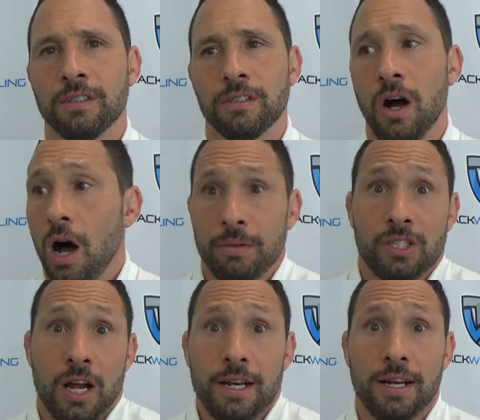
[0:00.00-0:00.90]
Oh, I'm
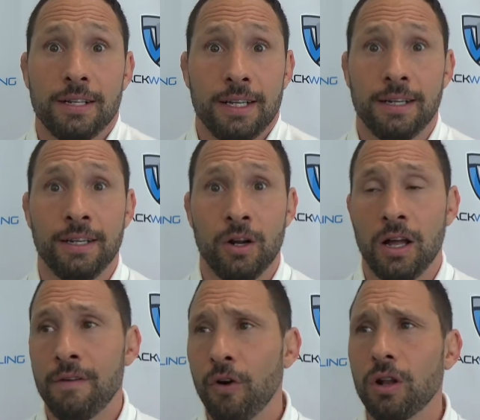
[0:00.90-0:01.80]
excited. I think, you know,
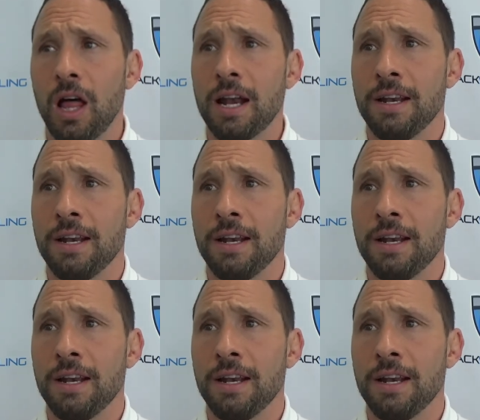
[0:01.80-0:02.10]
I've heard a lot